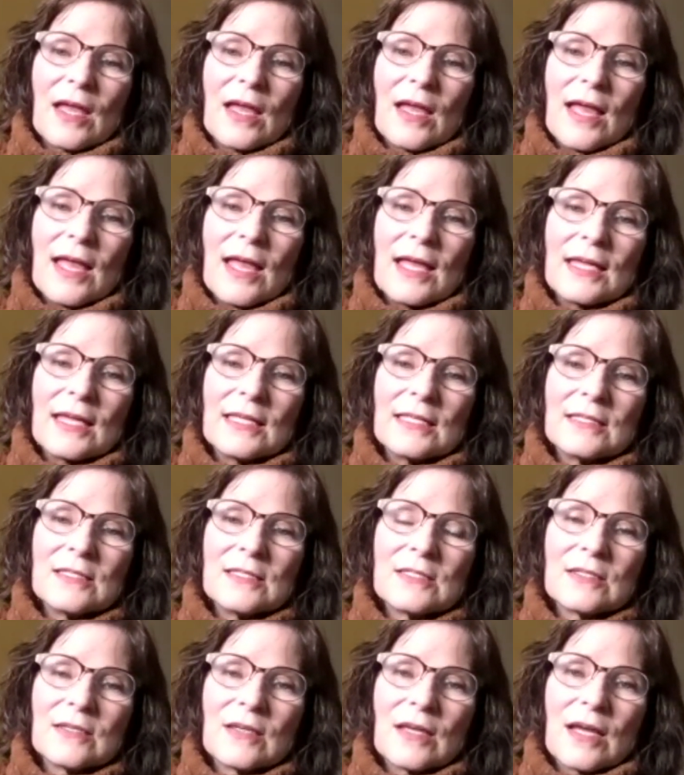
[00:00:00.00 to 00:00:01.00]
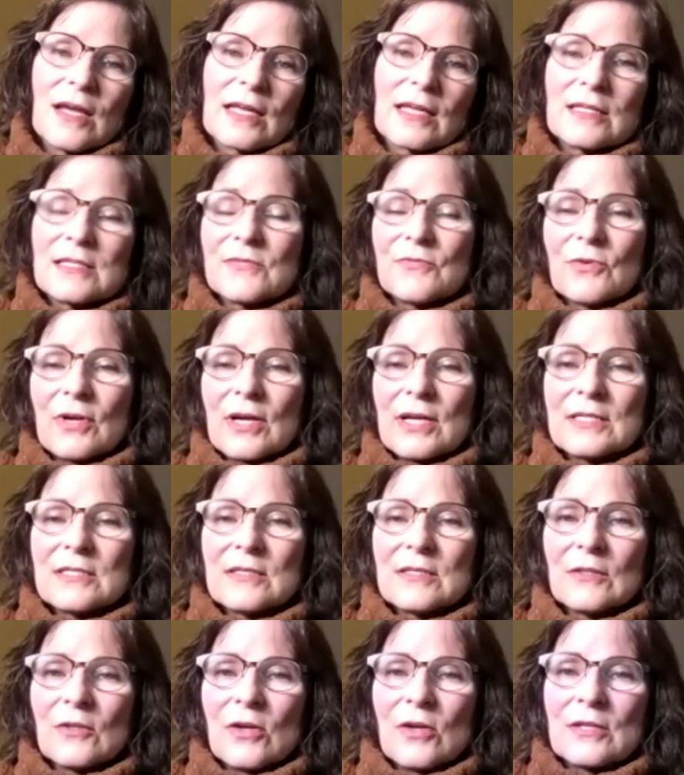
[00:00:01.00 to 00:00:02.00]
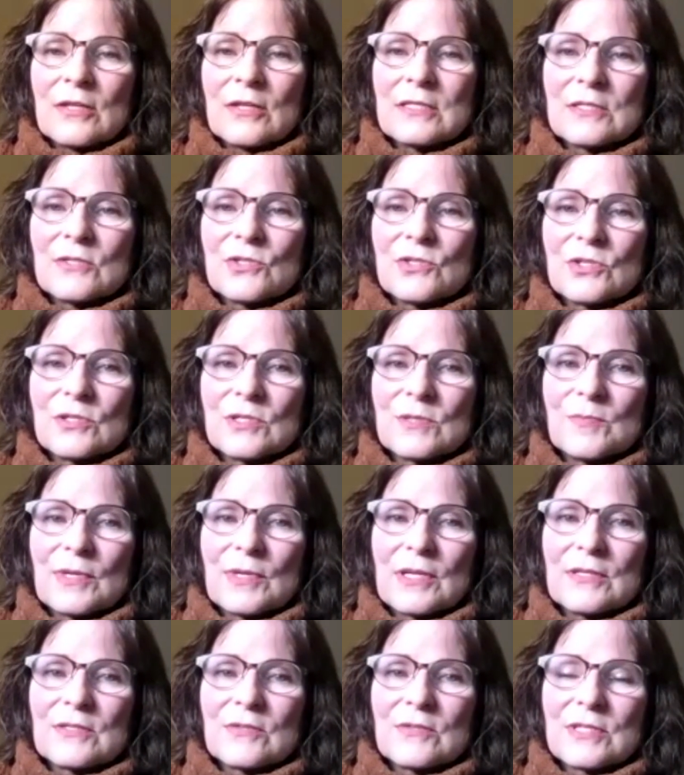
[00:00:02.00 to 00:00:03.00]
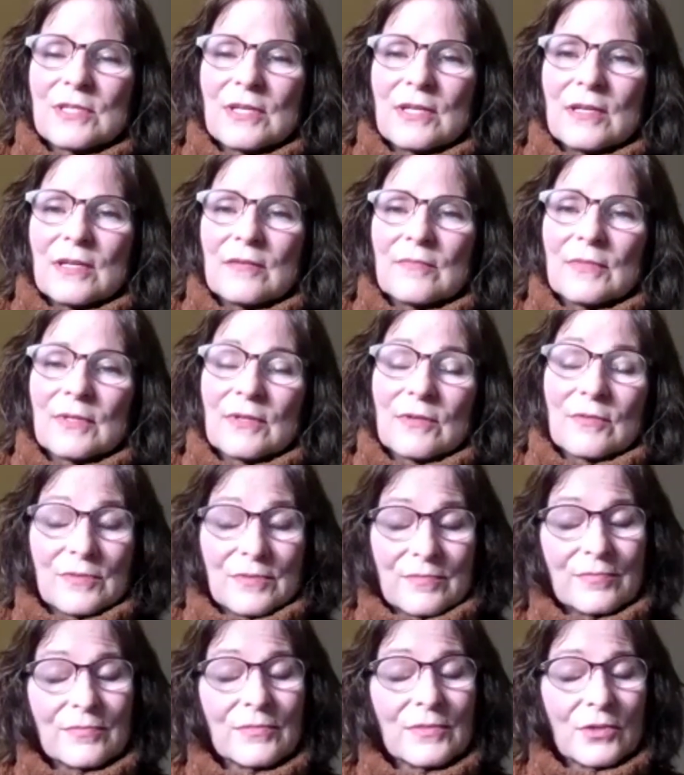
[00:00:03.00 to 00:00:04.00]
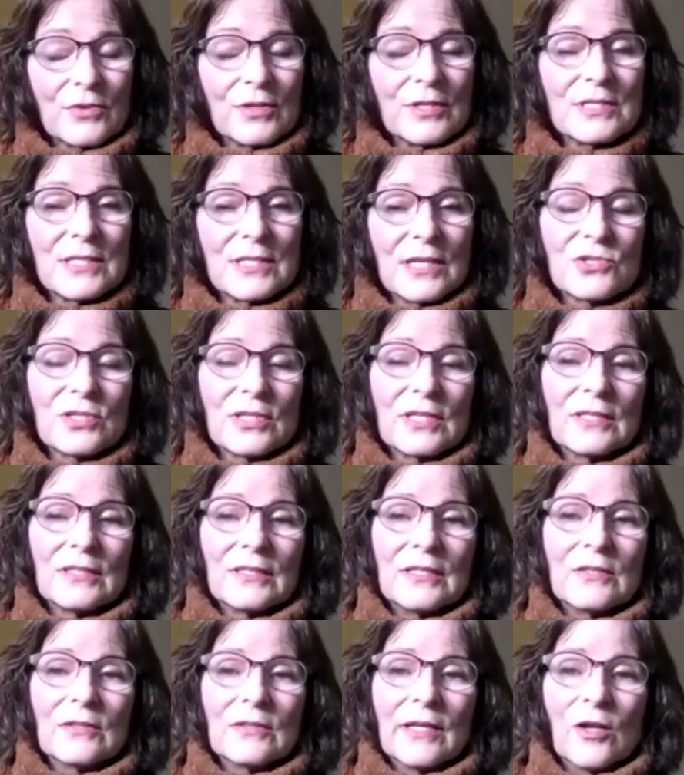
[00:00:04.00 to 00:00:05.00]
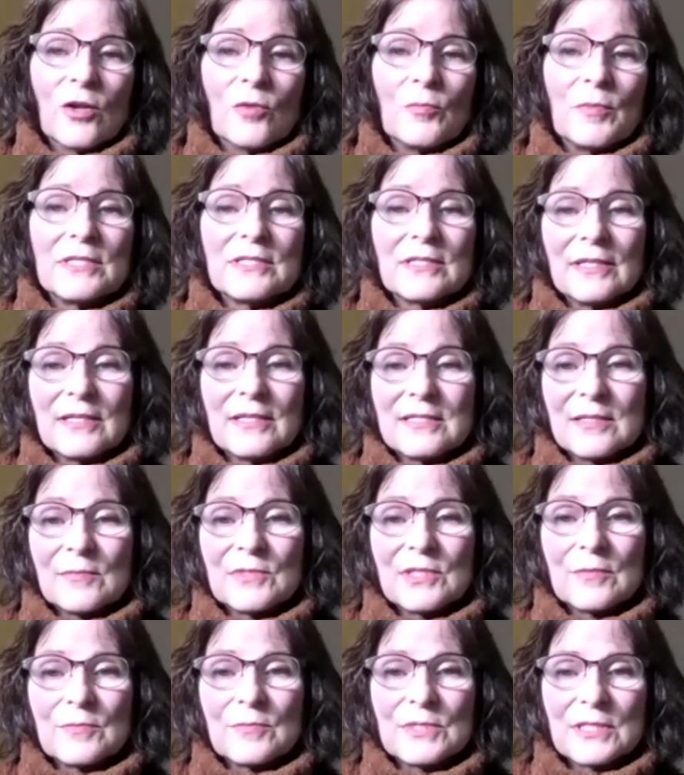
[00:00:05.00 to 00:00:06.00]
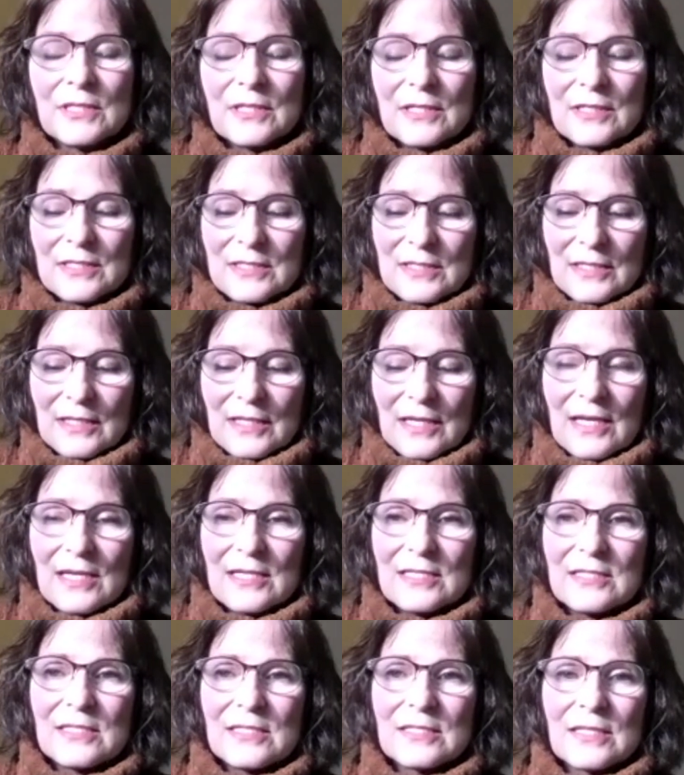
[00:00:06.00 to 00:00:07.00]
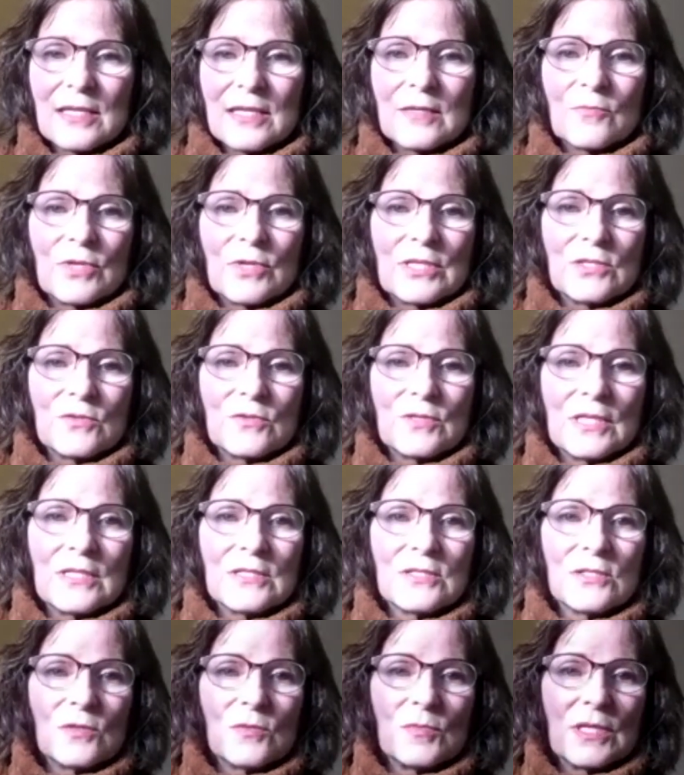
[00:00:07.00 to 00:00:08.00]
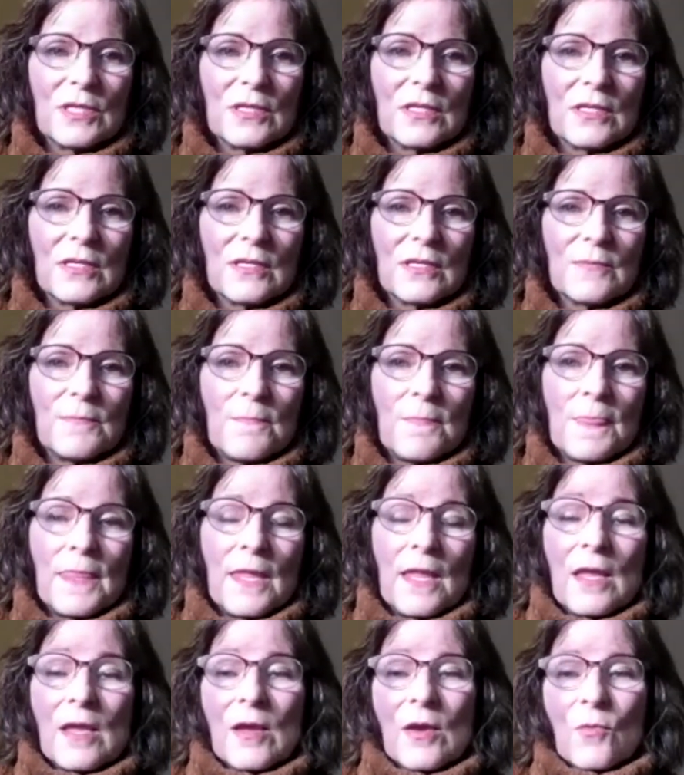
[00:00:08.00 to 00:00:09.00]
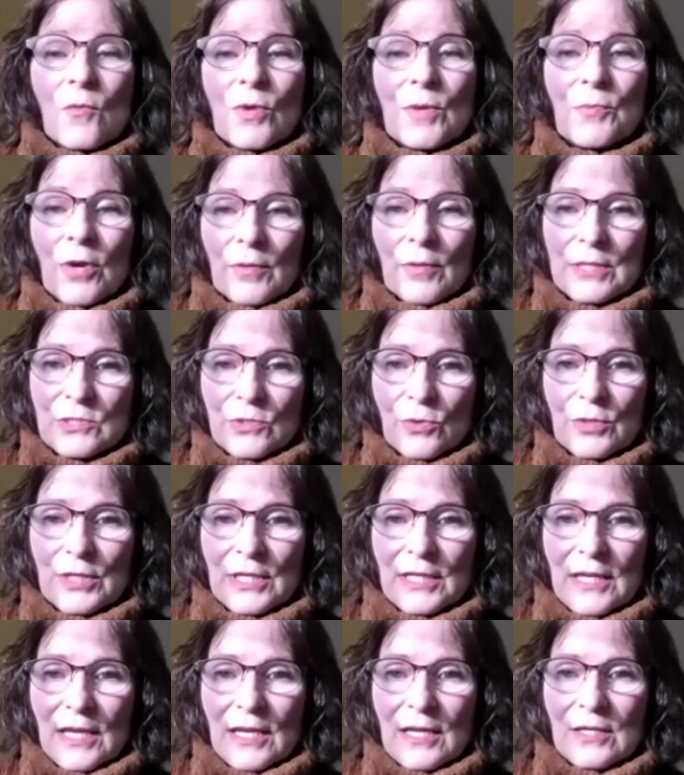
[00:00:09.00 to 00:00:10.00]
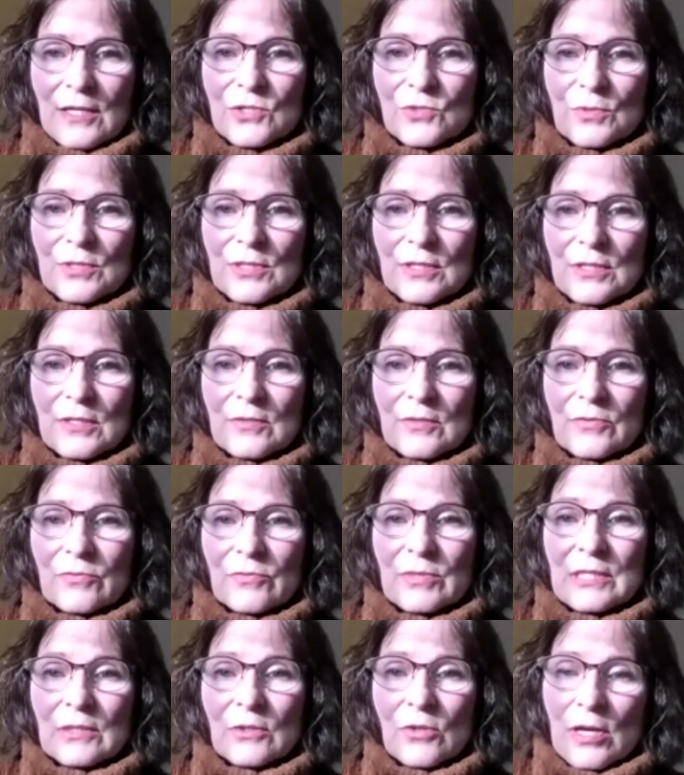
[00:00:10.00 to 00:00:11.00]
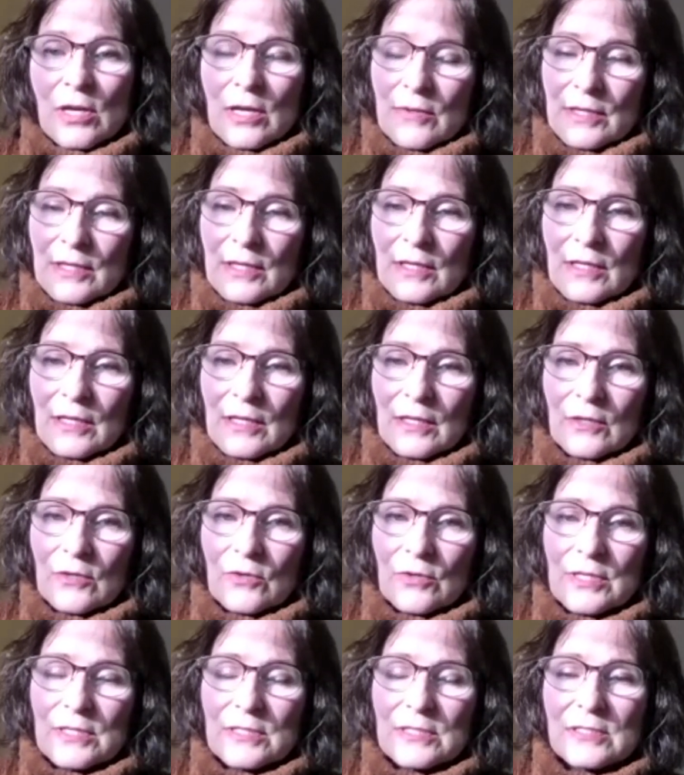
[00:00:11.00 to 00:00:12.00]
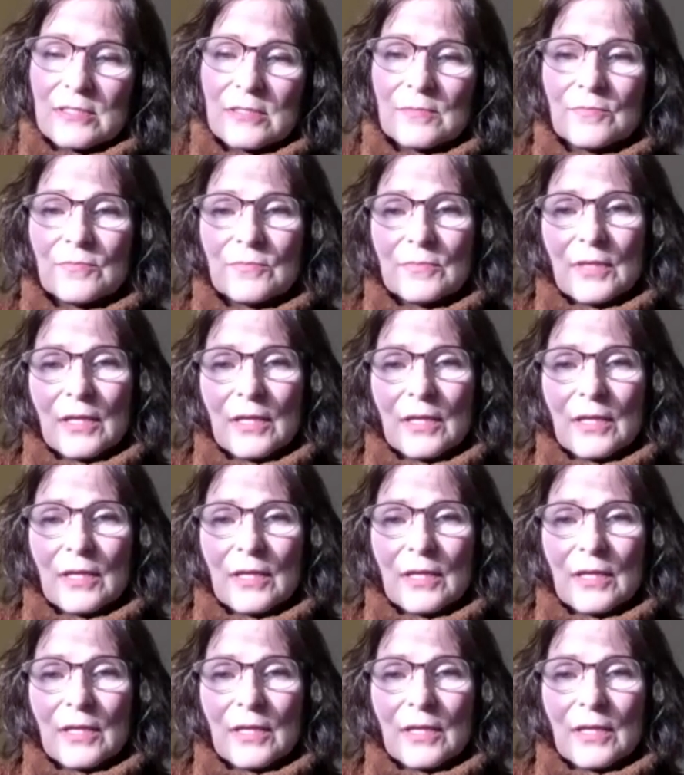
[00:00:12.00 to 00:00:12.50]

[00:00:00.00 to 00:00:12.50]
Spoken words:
And I guess for us, and a lot of these issues, because there is actually a legal element, and that sometimes is the case, is that we do need to be, we probably don't engage with a lot of the criticism,